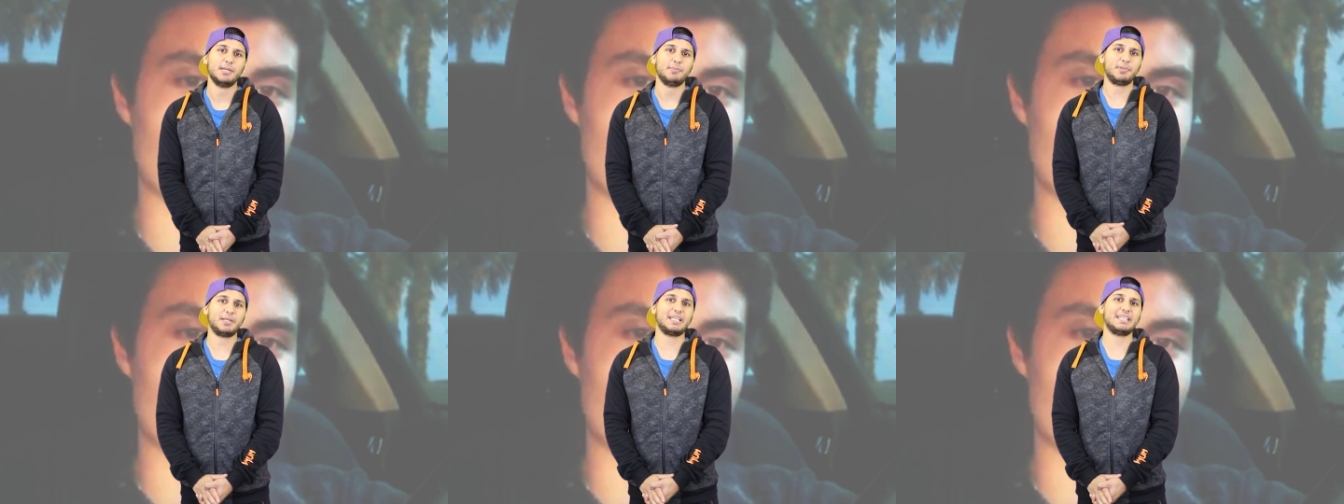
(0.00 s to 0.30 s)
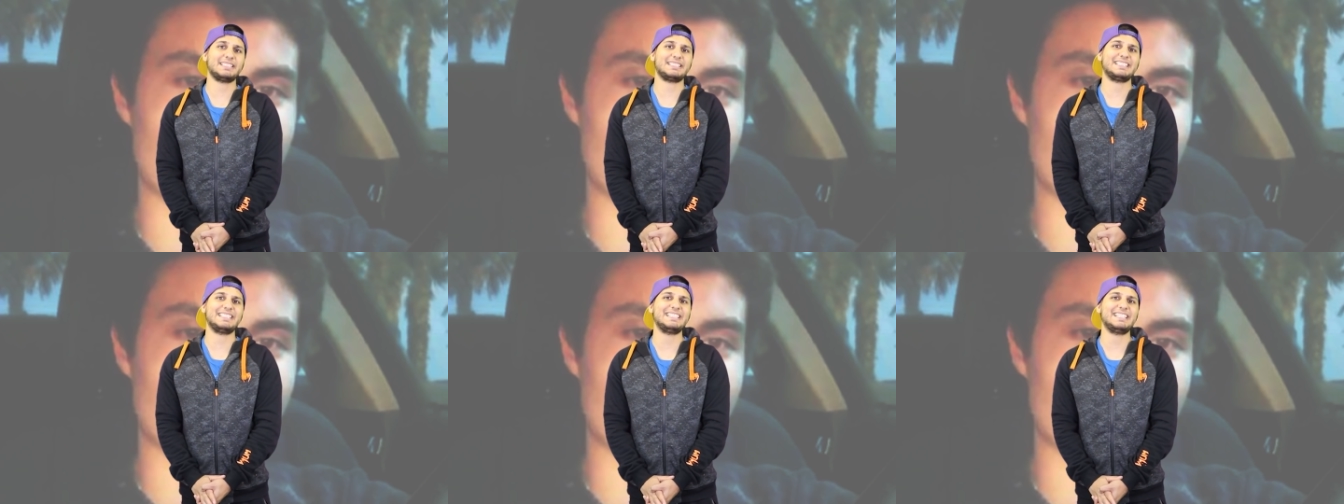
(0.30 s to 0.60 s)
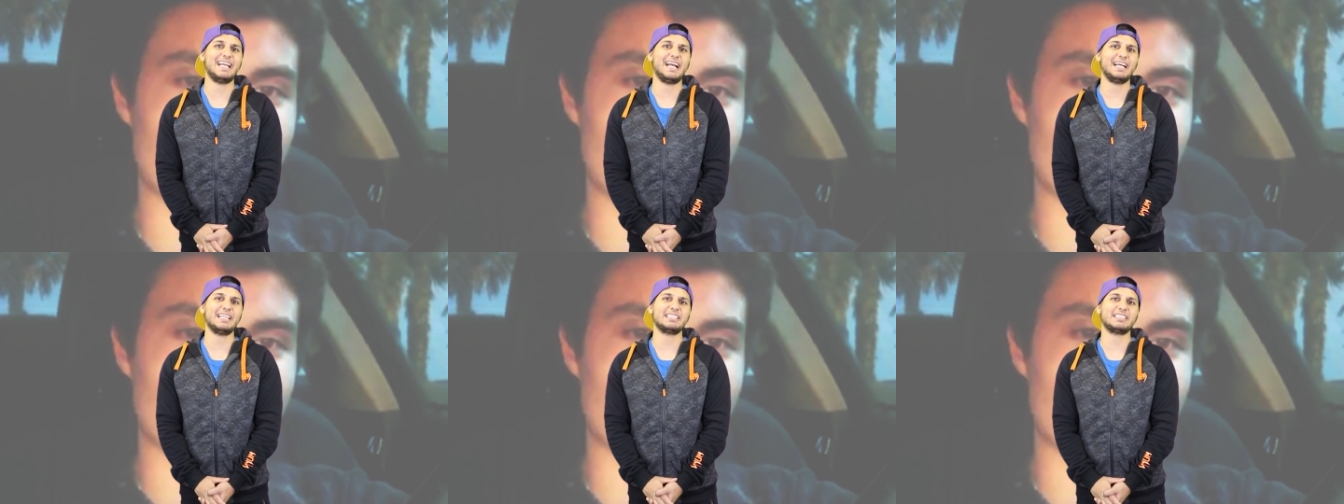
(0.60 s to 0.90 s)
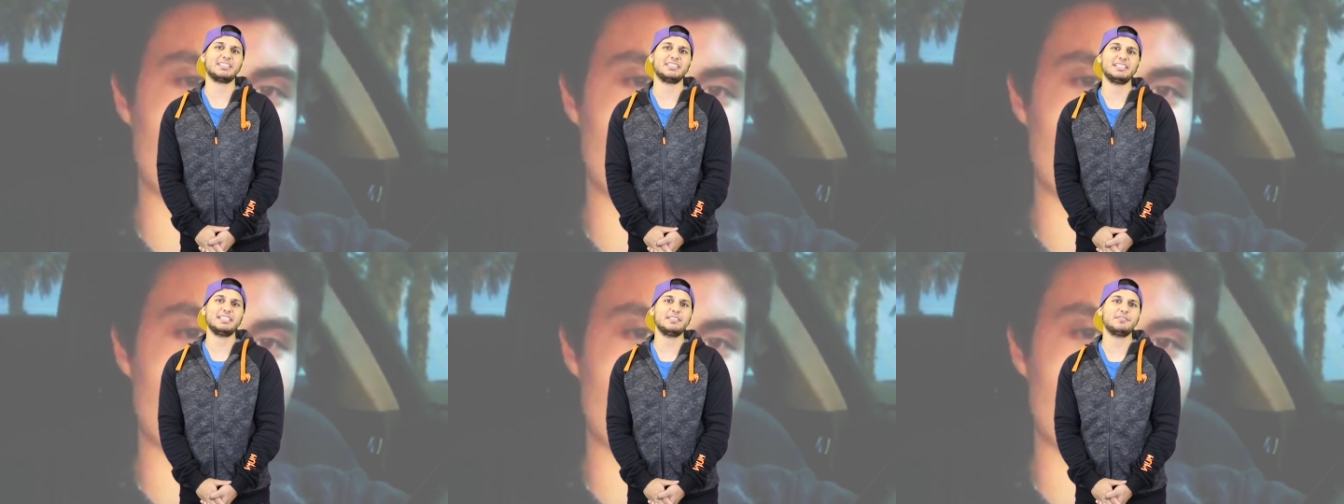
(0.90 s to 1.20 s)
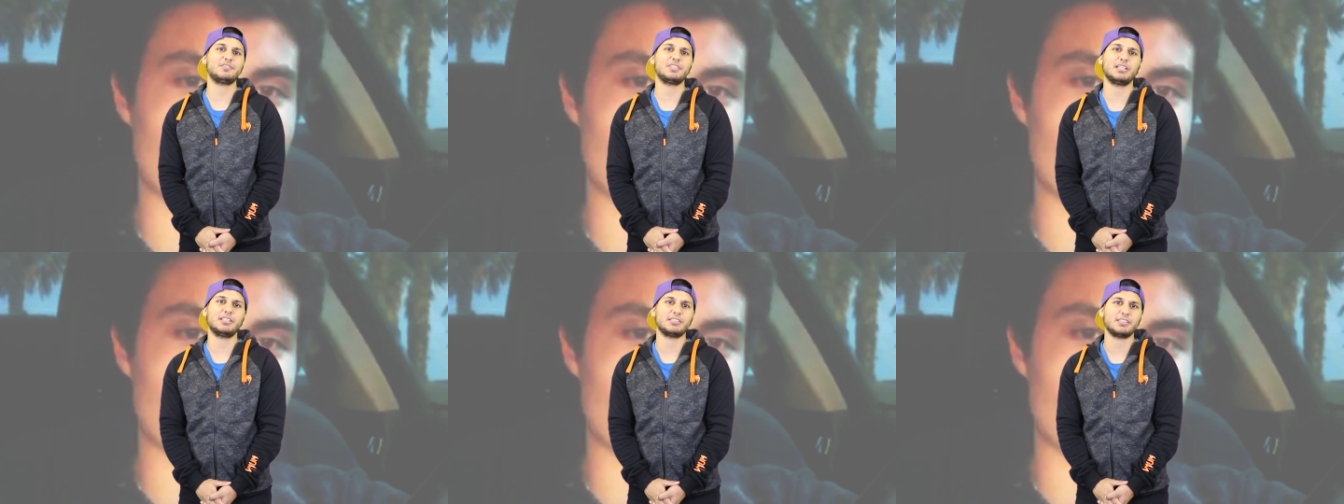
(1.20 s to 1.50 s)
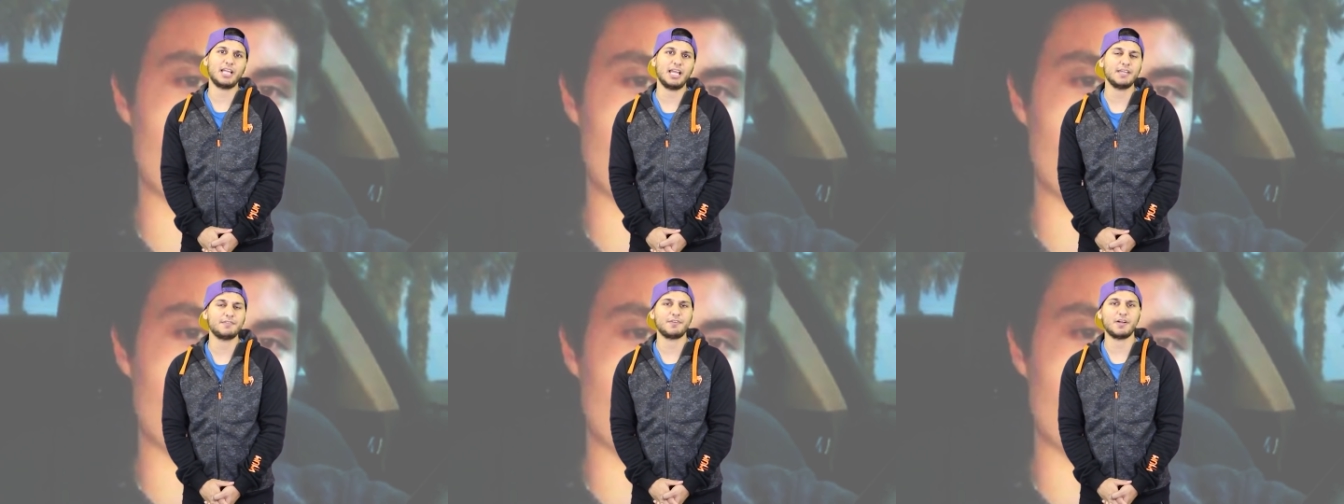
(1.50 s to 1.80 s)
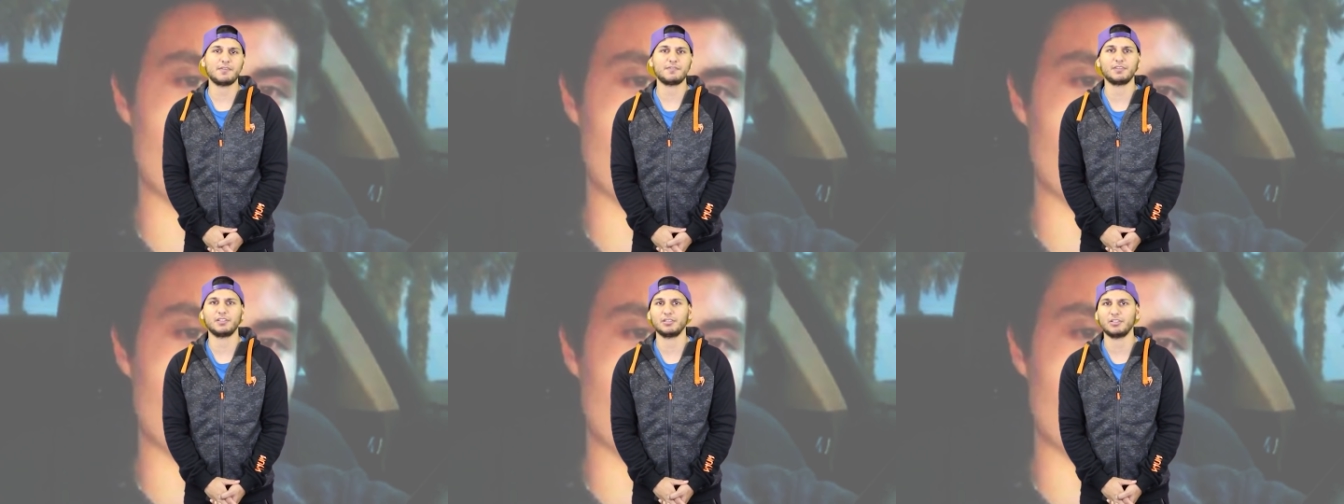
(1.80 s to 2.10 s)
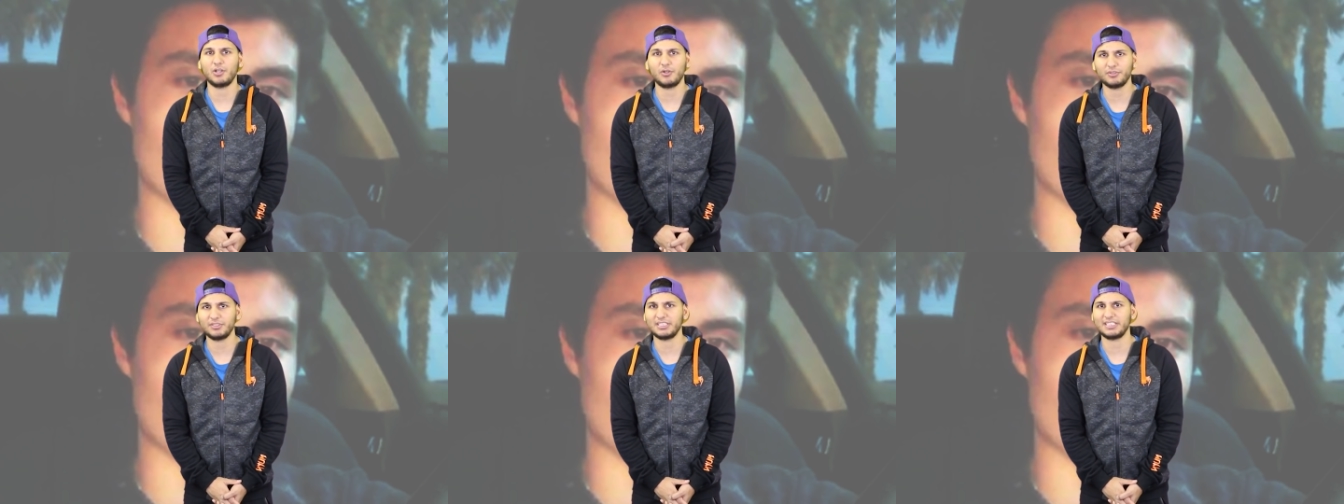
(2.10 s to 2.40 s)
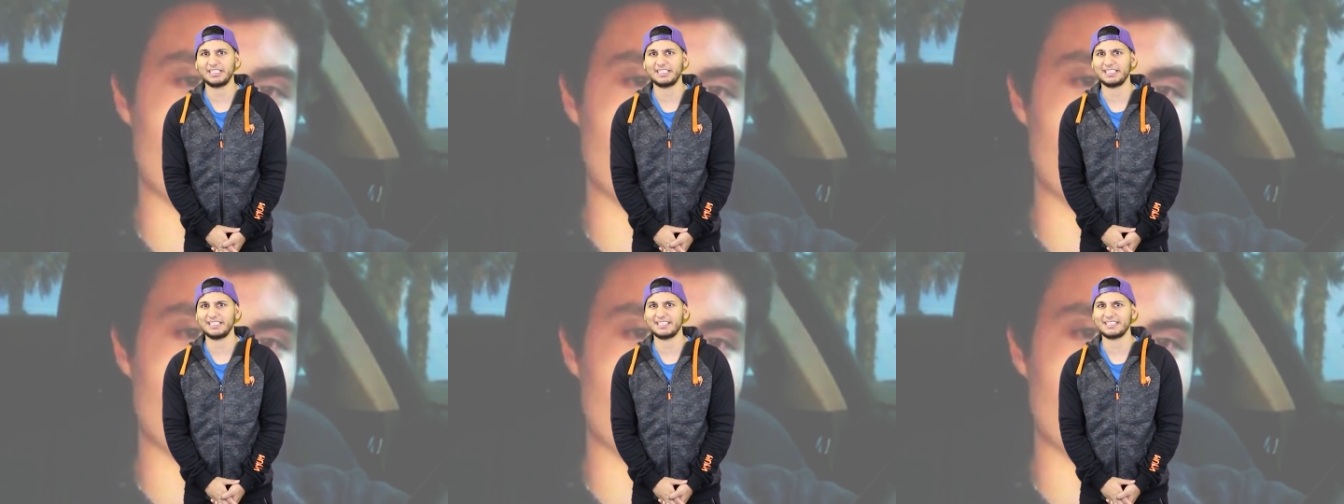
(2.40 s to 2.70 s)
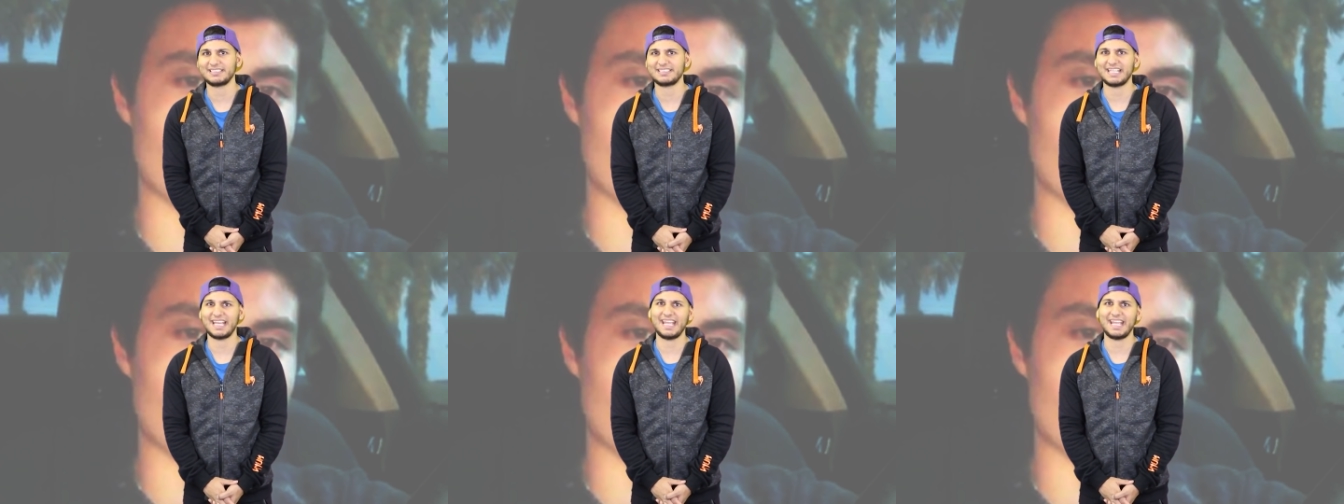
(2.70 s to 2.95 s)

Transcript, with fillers: because he has lived a life of loneliness